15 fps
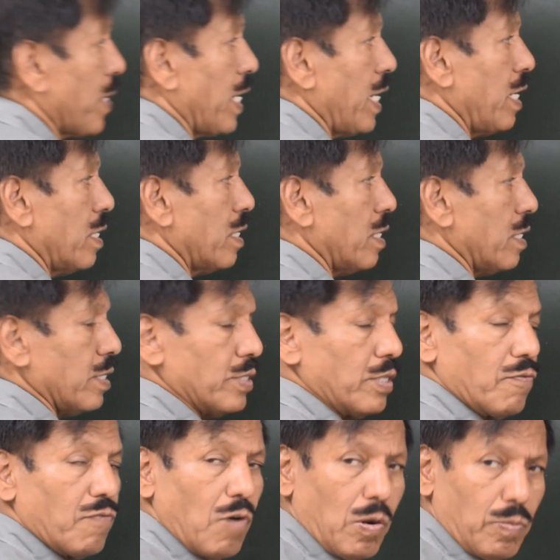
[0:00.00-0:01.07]
in the
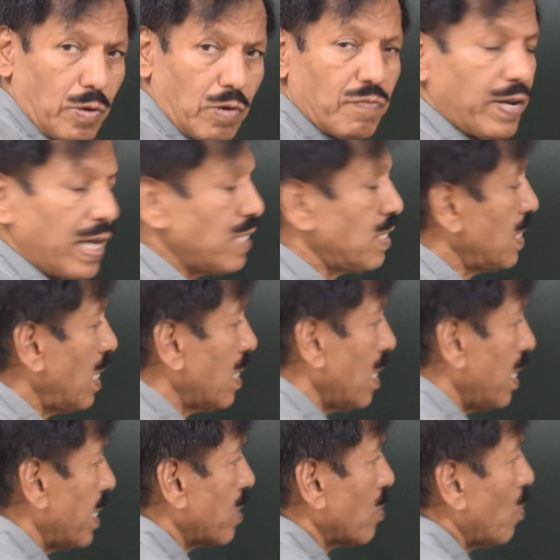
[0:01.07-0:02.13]
form of kg, and
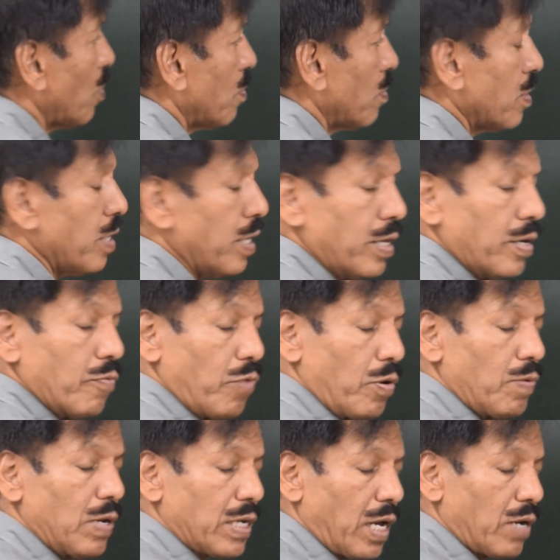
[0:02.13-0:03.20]
later on we
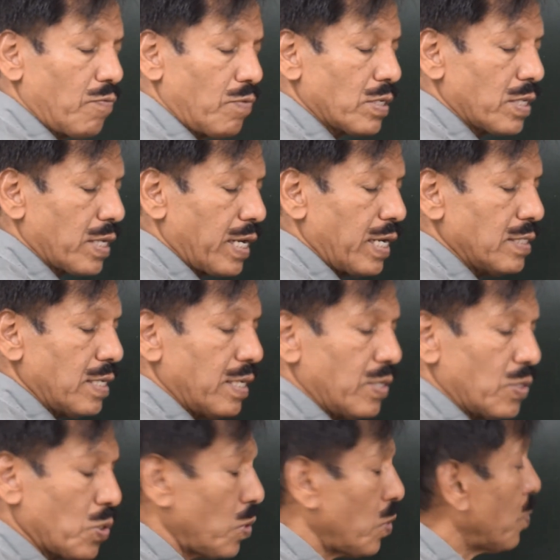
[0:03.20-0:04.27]
will convert the kg
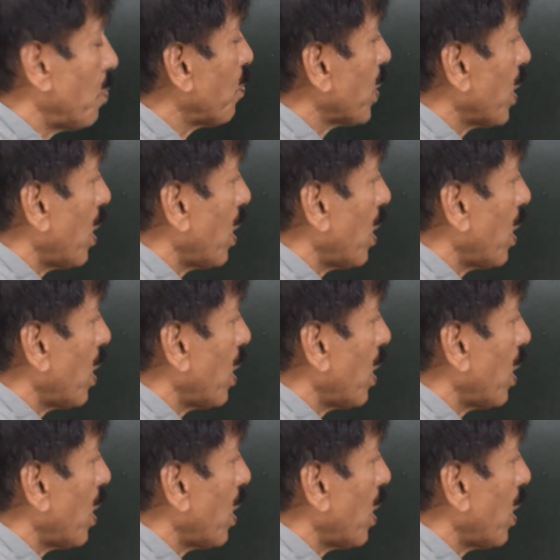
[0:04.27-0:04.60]
into